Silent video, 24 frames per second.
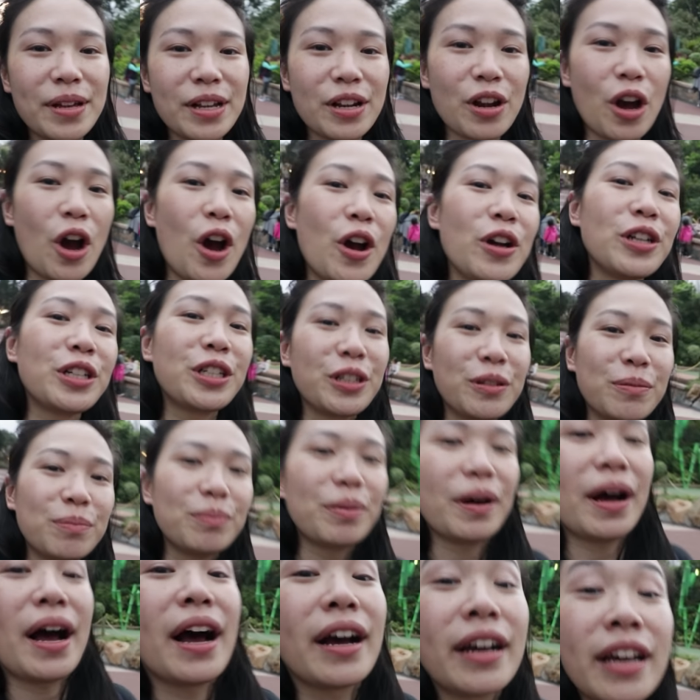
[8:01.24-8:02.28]
in Ocean
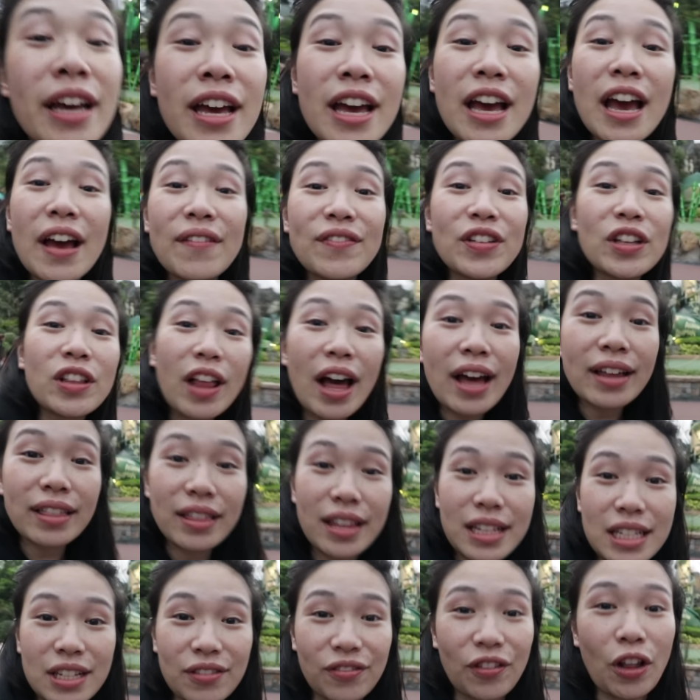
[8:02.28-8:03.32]
Park. If you like
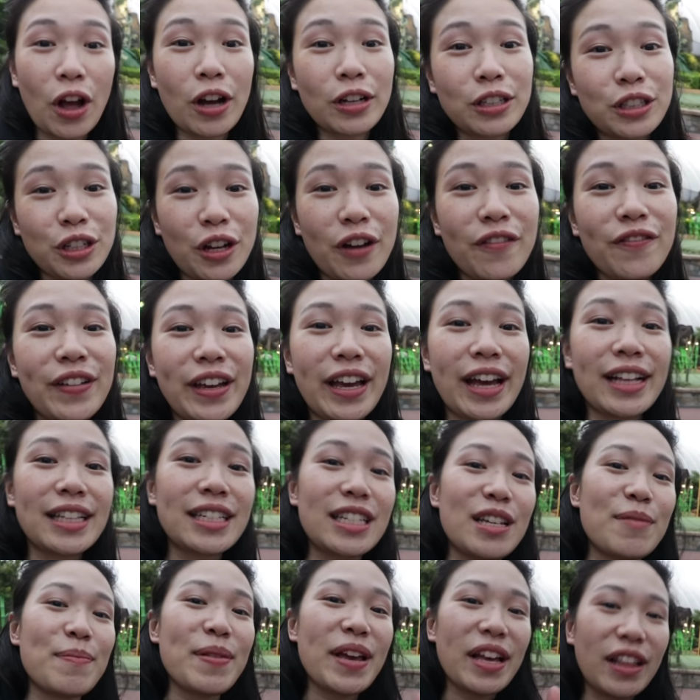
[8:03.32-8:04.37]
this vlog, don't forget
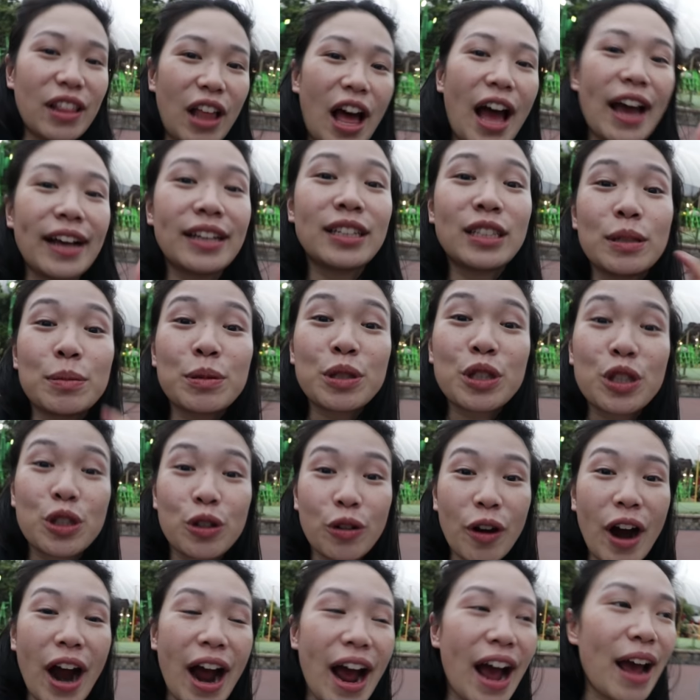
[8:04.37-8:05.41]
to give me a like,
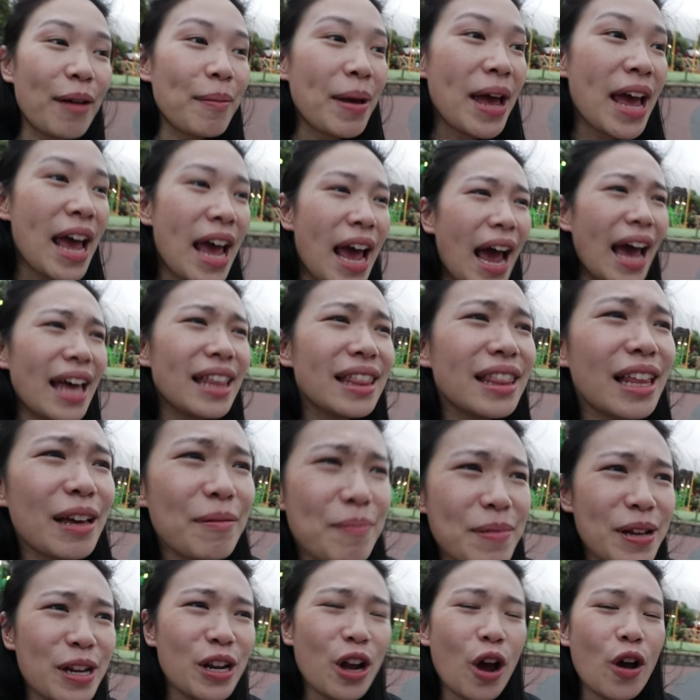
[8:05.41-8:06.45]
subscribe, and
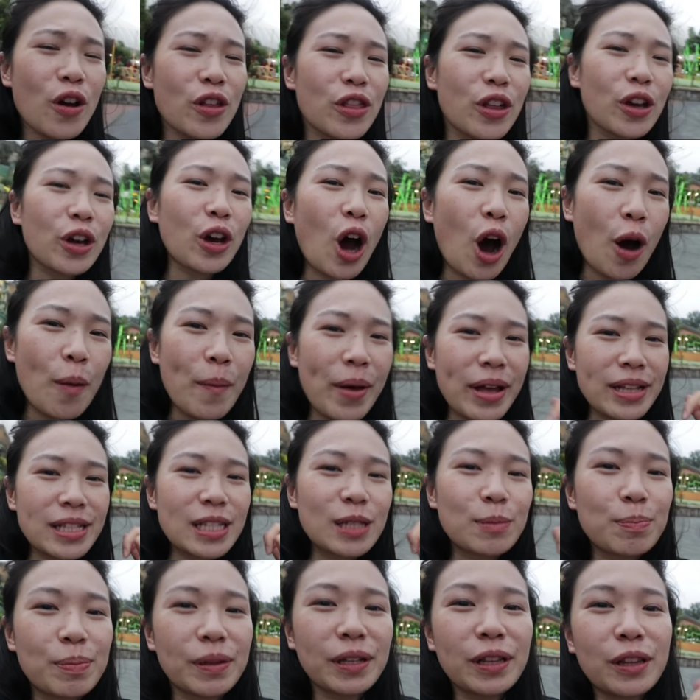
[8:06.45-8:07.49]
let me know in the
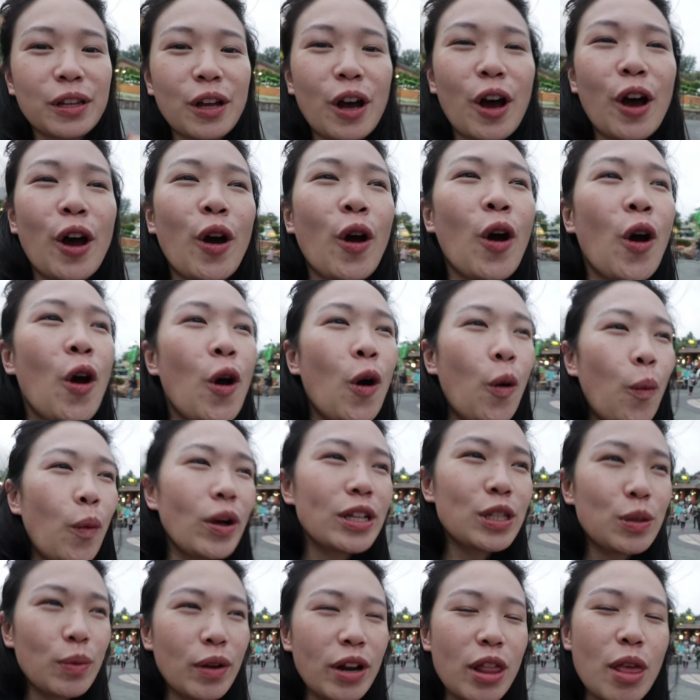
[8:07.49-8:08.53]
comments below
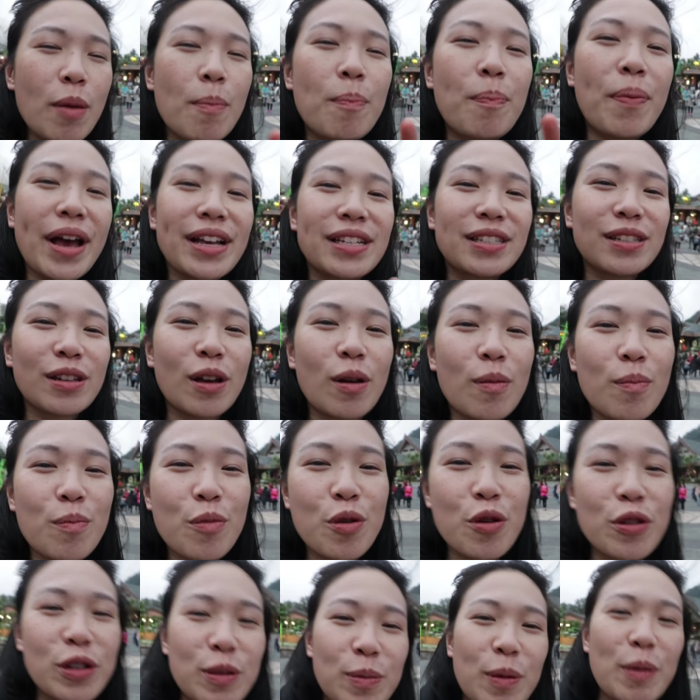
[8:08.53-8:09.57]
what's one of the best
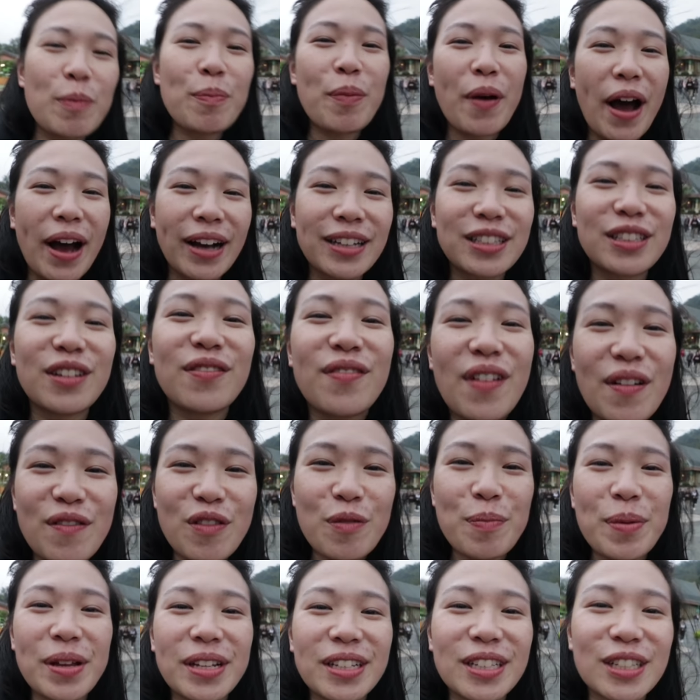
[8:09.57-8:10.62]
amusement parks you've ever
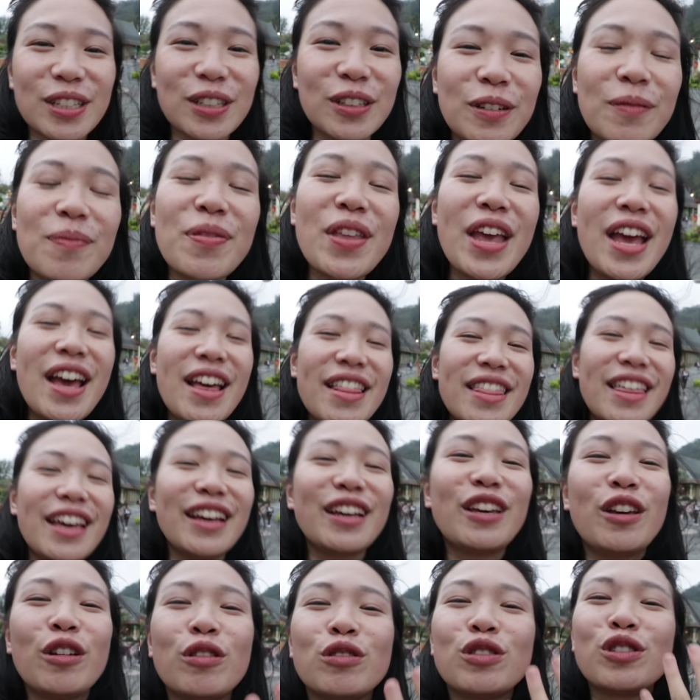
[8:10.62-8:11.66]
been to.
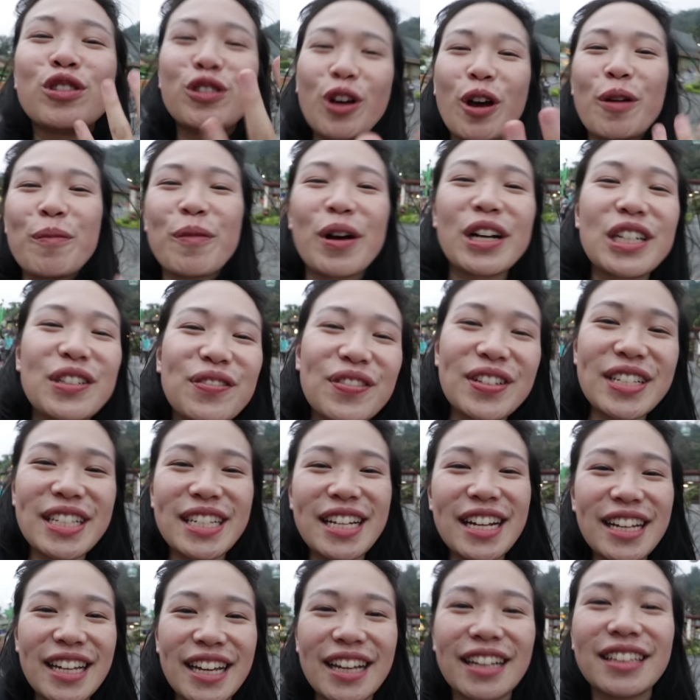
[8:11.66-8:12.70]
Thank you so much for
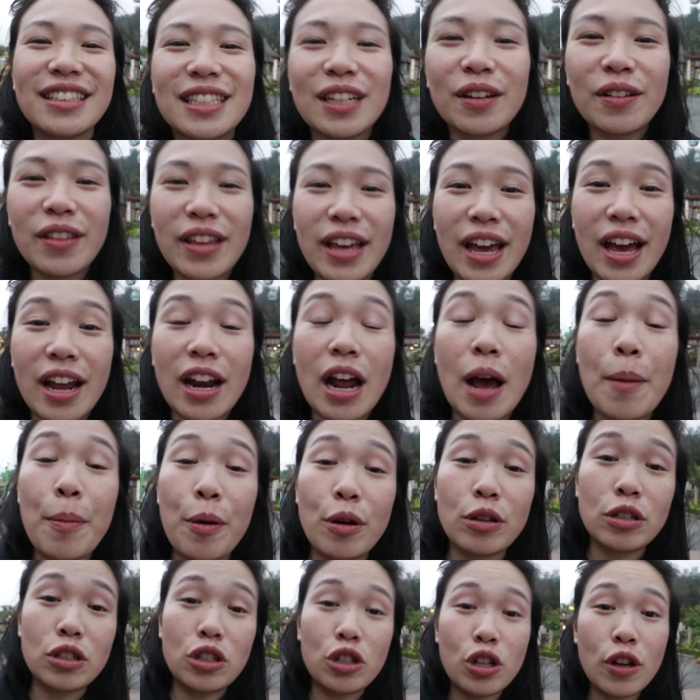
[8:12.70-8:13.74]
sticking till the end. I
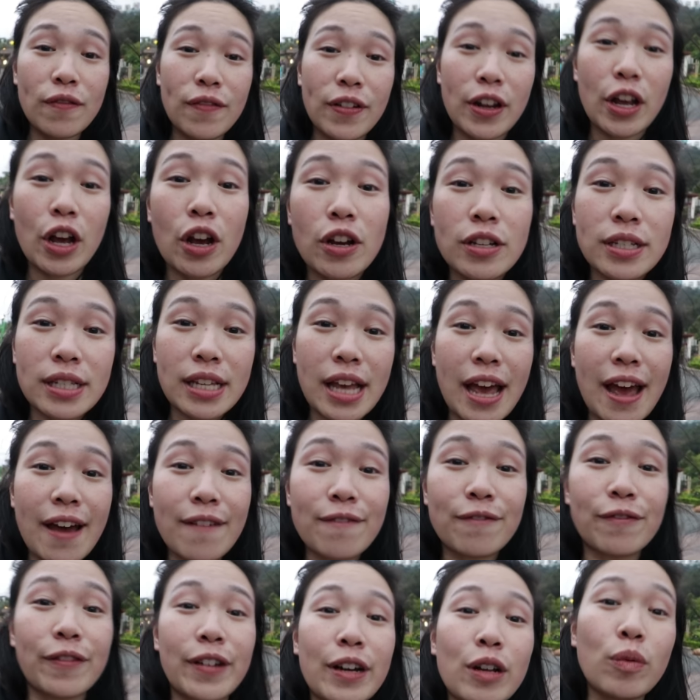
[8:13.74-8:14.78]
post new videos
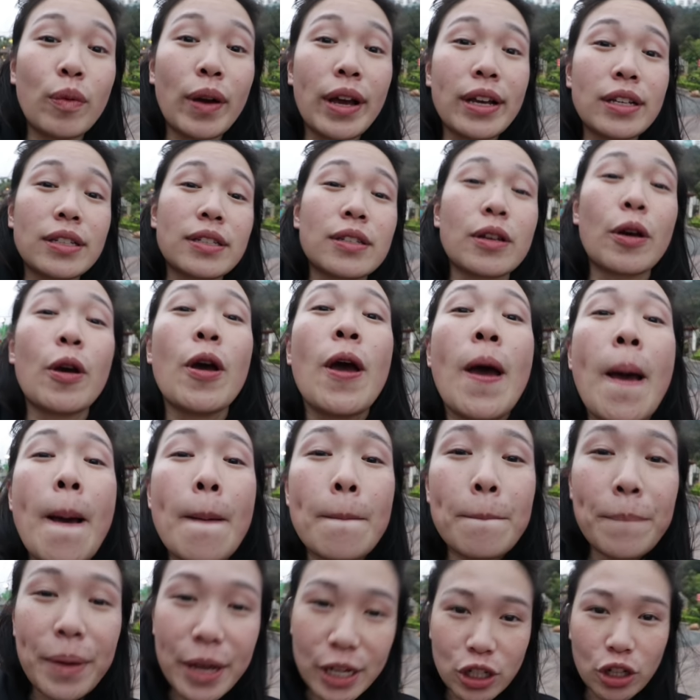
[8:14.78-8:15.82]
every week, so
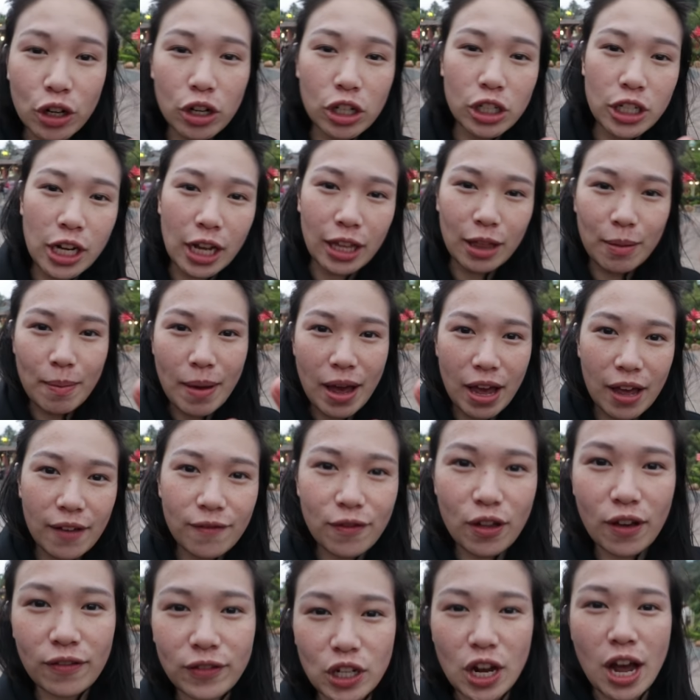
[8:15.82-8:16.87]
be sure to check them out if
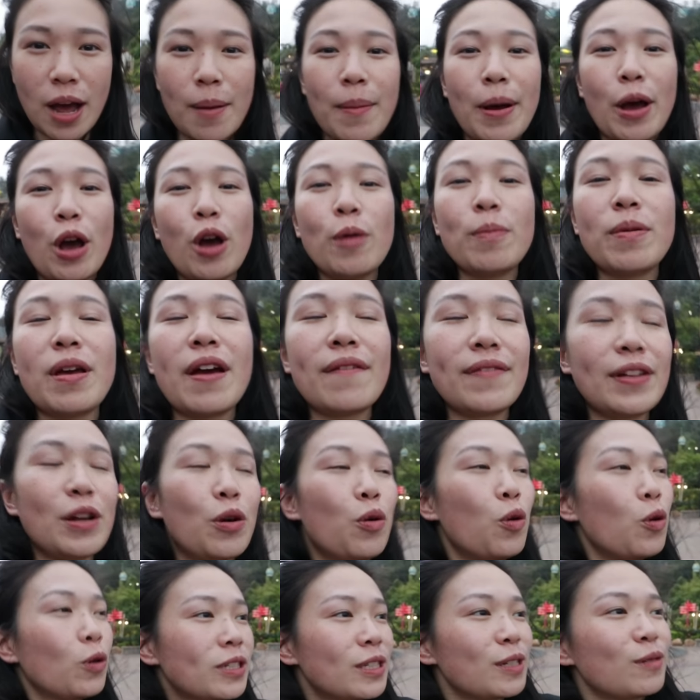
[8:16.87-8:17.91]
you have time. I hope you have an
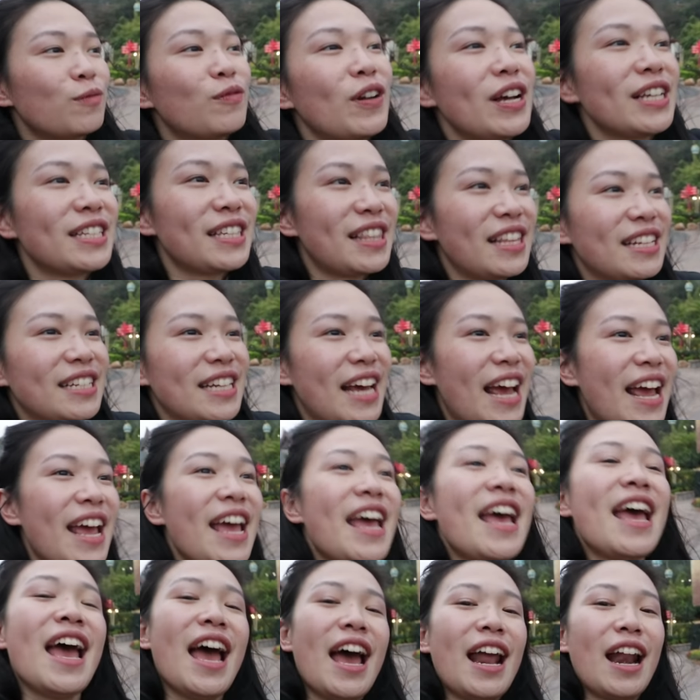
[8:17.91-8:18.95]
awesome rest of the day,
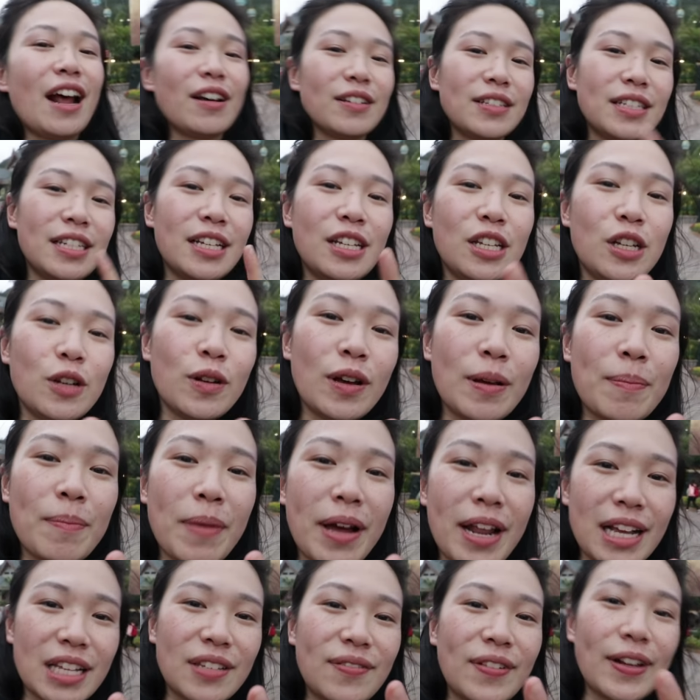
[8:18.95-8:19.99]
and I'll see you in
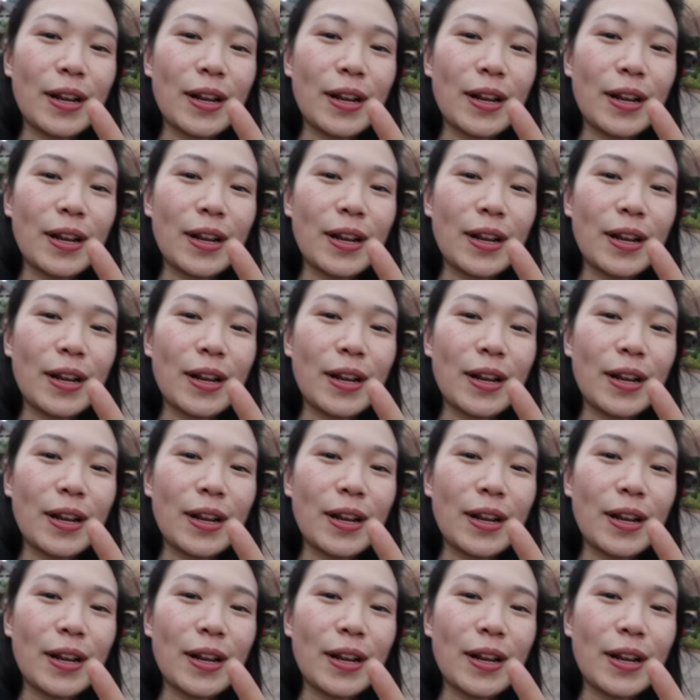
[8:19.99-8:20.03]
my next